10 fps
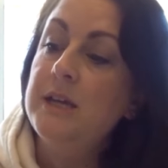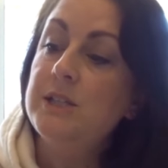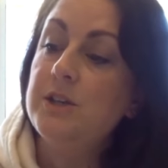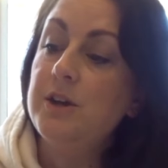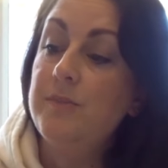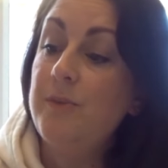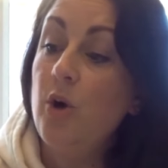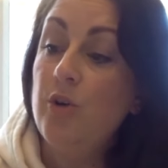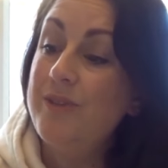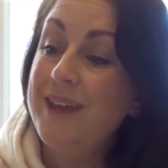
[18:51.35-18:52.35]
So
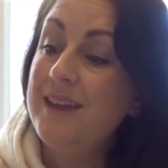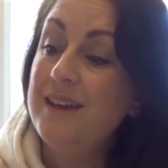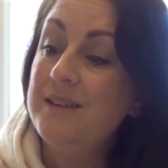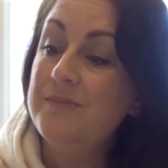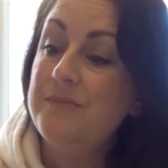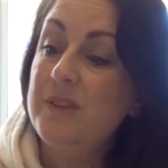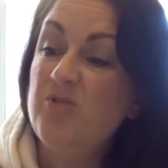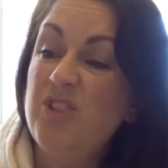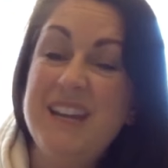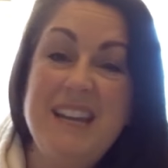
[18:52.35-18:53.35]
all vegan,
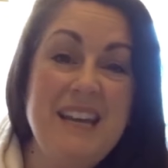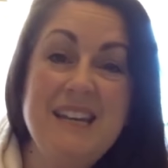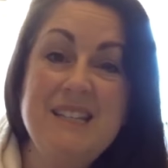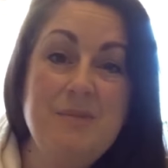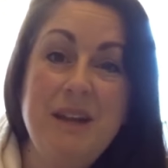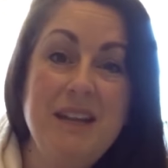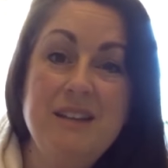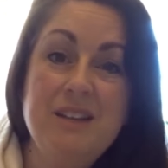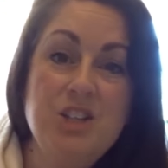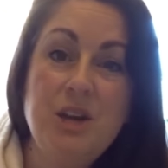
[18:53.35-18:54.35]
really nice
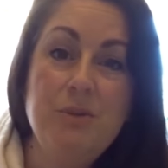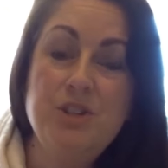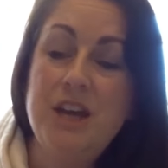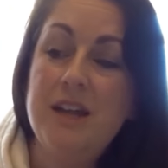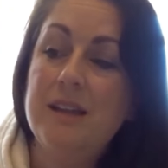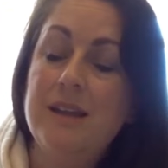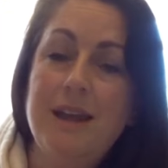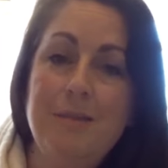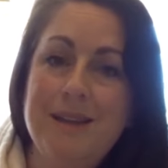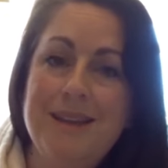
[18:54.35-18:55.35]
smelling shower gel, and
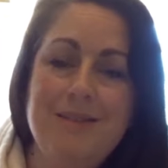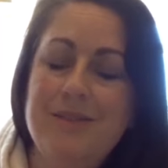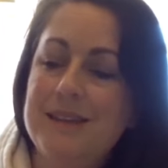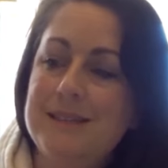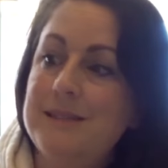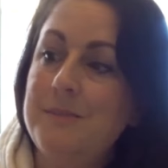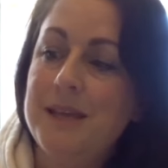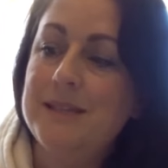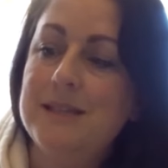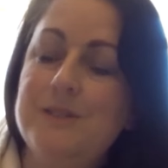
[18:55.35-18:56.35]
Emily thinks it's
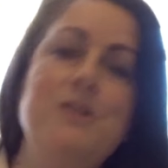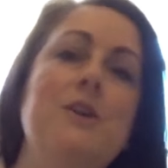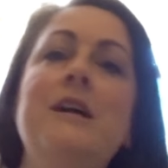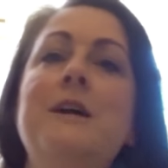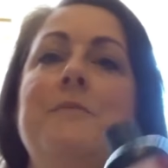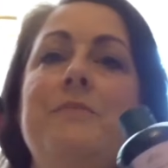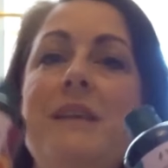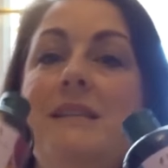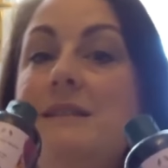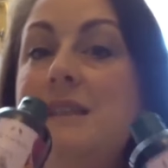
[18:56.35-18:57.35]
amazing. So
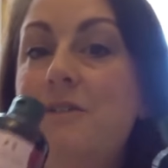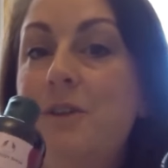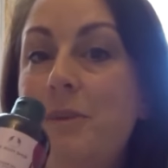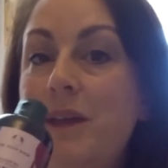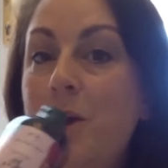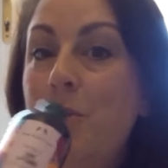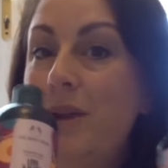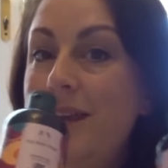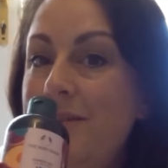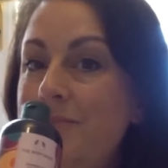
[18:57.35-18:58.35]
these will definitely be a
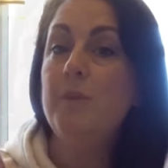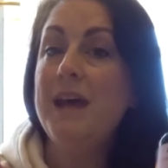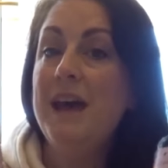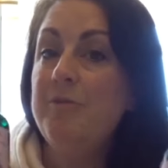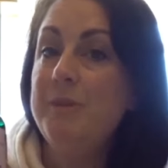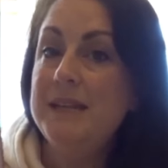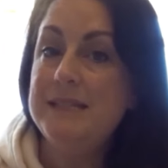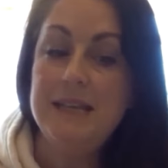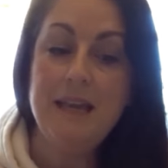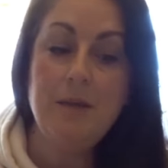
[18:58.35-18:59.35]
winner. When I have been in
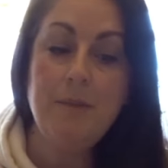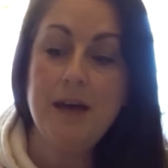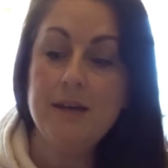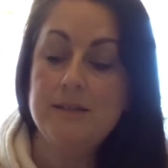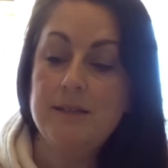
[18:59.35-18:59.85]
TK Maxx